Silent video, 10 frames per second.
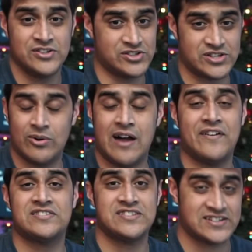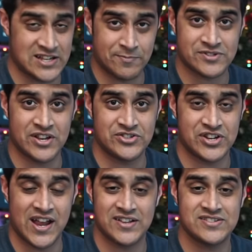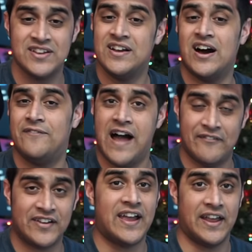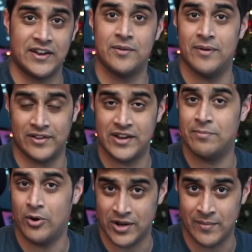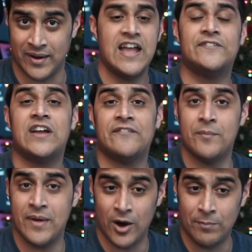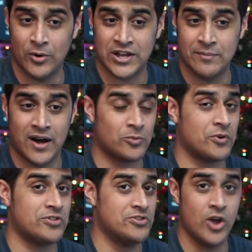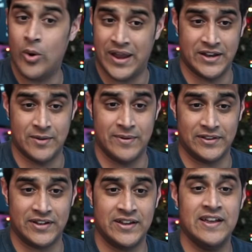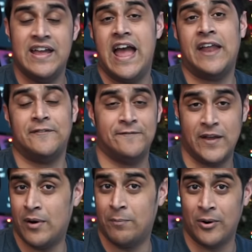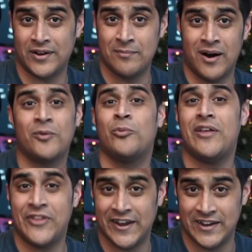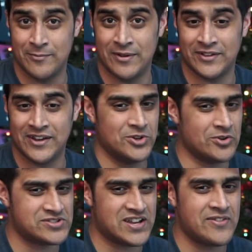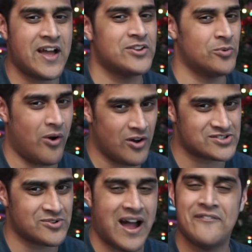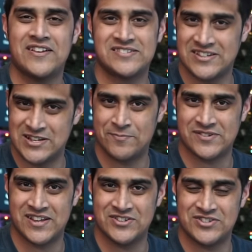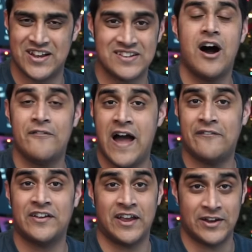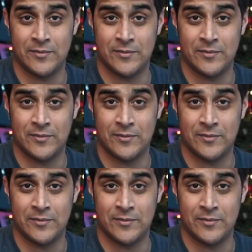you still have a 60% chance of having a hidden ability Pokemon. If you have a male Pokemon with no hidden ability and a female Pokemon with hidden ability, you'll see that you also have a 60% chance of having hidden